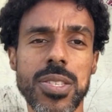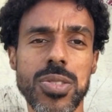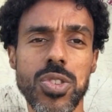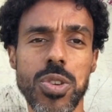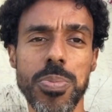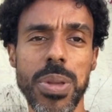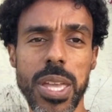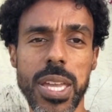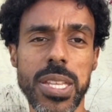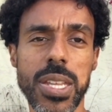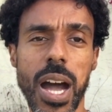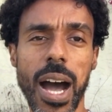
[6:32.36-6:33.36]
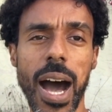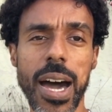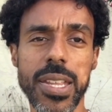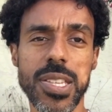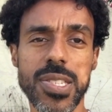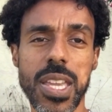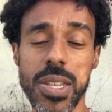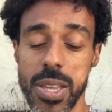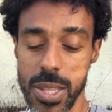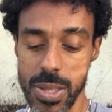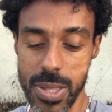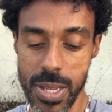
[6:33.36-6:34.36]
you're being honest. And,
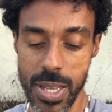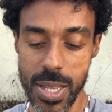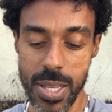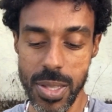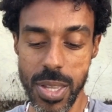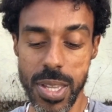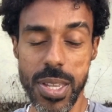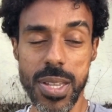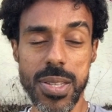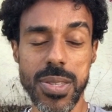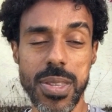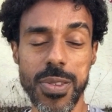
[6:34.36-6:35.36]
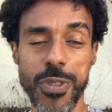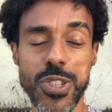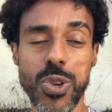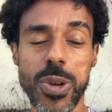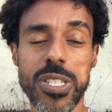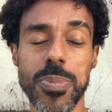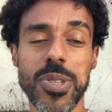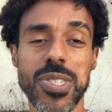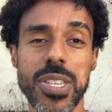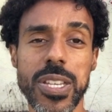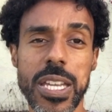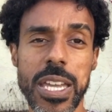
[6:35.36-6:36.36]
and the, the physical
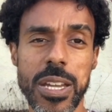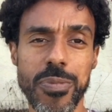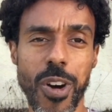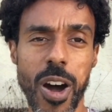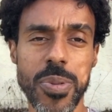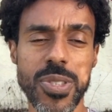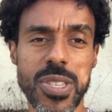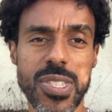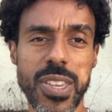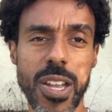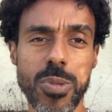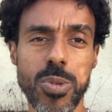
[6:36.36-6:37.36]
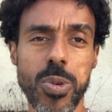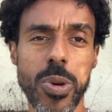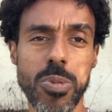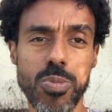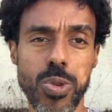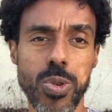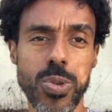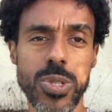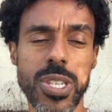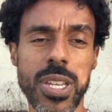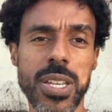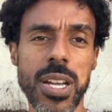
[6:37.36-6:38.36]
intimacy involves the sacral and root
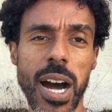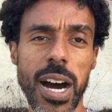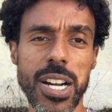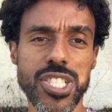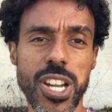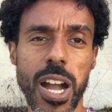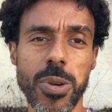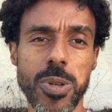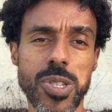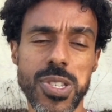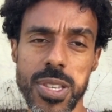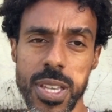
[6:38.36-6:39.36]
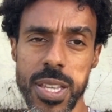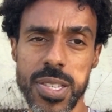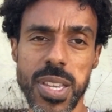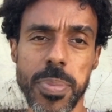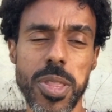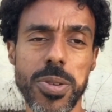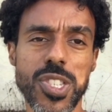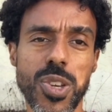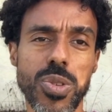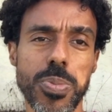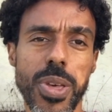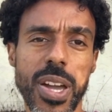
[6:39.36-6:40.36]
uh, chakras, and some of the
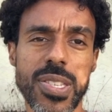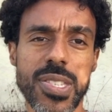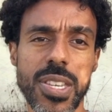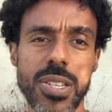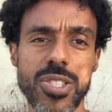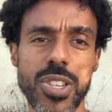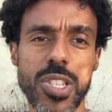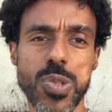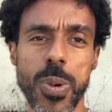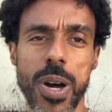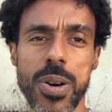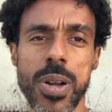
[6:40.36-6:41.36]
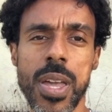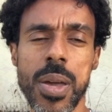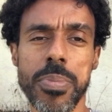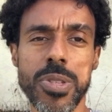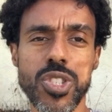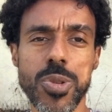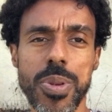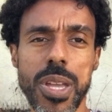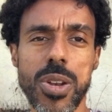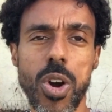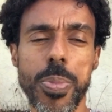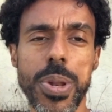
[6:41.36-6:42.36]
solar plexus energy as well. But you're
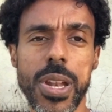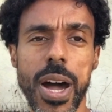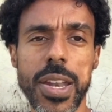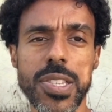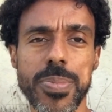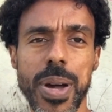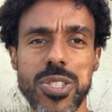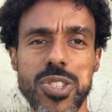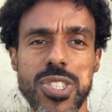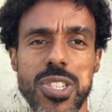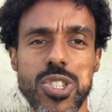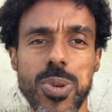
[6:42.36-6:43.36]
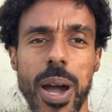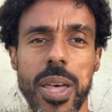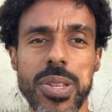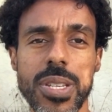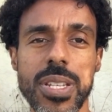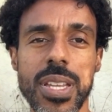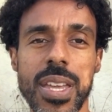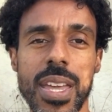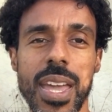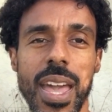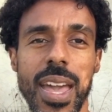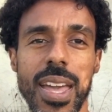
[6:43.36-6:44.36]
being open and honest about your sensuality.
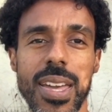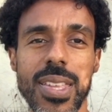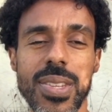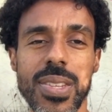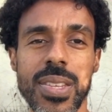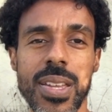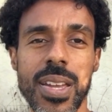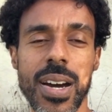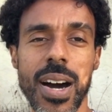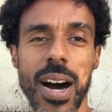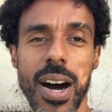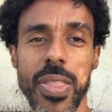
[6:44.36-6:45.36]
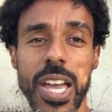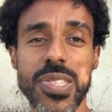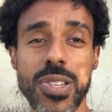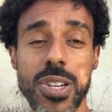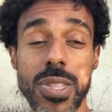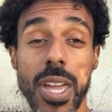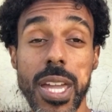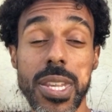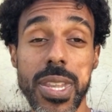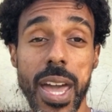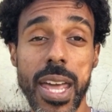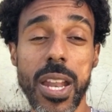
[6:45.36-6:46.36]
And uh, that's a good thing.
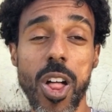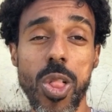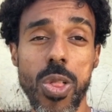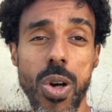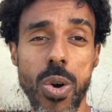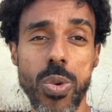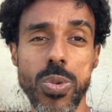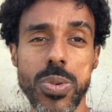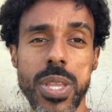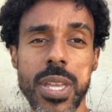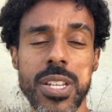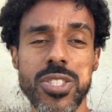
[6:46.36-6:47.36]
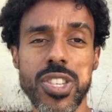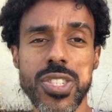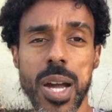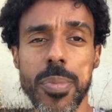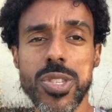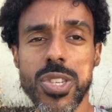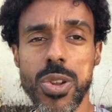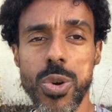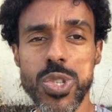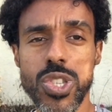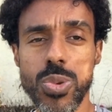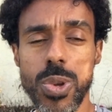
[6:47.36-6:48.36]
And that alone, just coming to
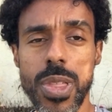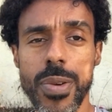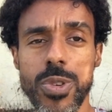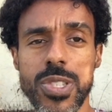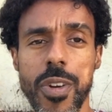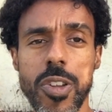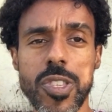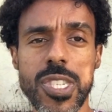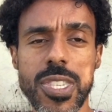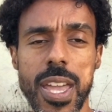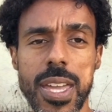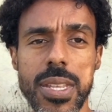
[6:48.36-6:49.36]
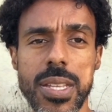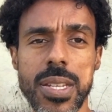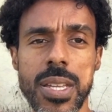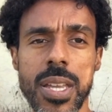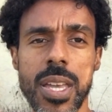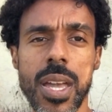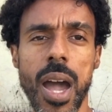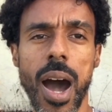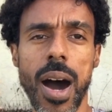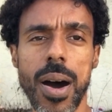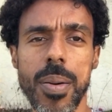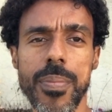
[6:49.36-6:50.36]
those three levels of understanding
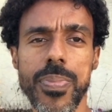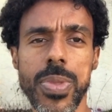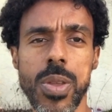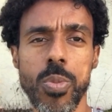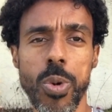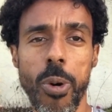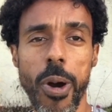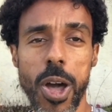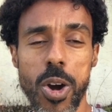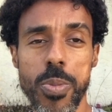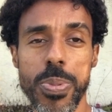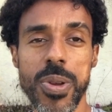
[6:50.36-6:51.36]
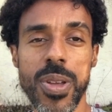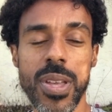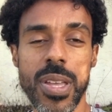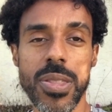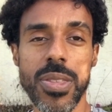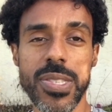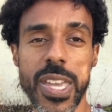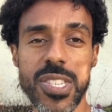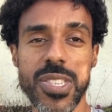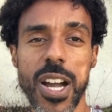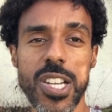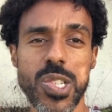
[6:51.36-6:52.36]
um, will help the
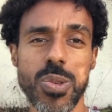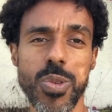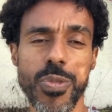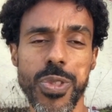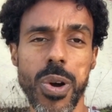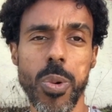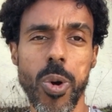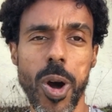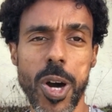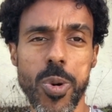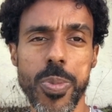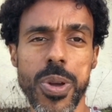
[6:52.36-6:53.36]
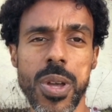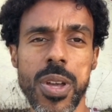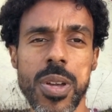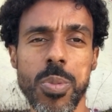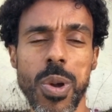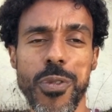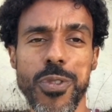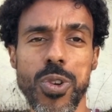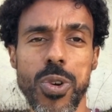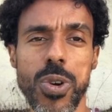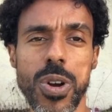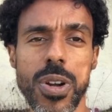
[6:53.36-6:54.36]
testosterone flow, will help with
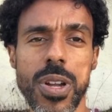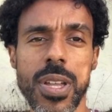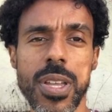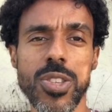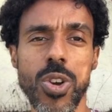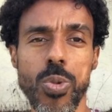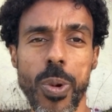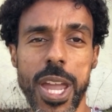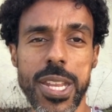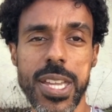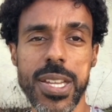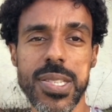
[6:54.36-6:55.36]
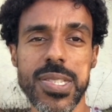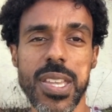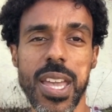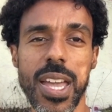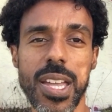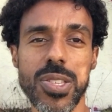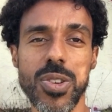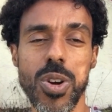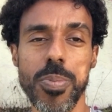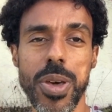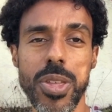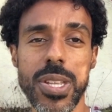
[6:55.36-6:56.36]
your your radiance and your
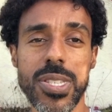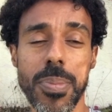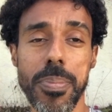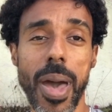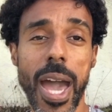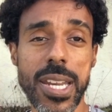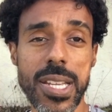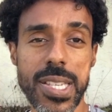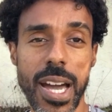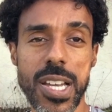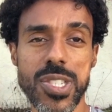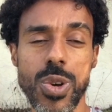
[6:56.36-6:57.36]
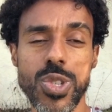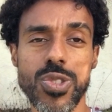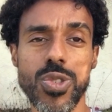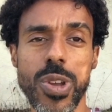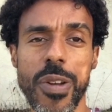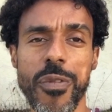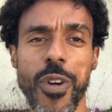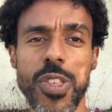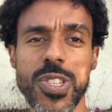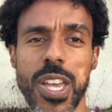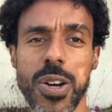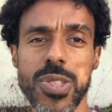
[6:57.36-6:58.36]
ability to magnetize those of you
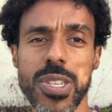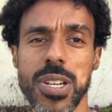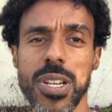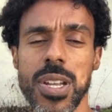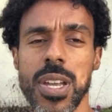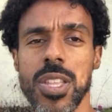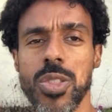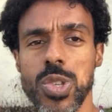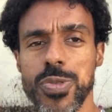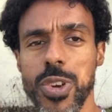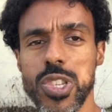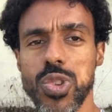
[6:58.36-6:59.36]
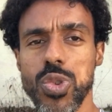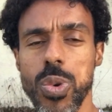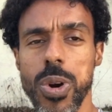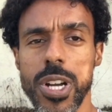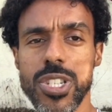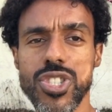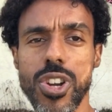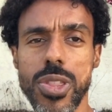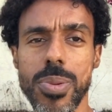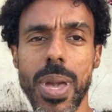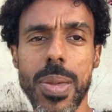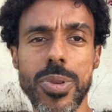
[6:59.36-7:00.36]
fellas out there those of us who are
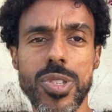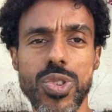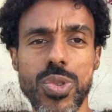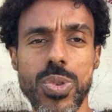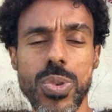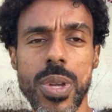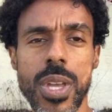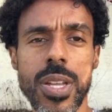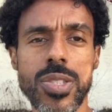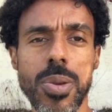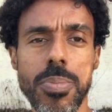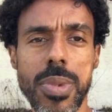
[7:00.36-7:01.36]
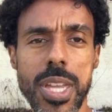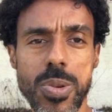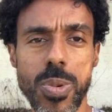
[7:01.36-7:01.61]
struggling maybe to to meet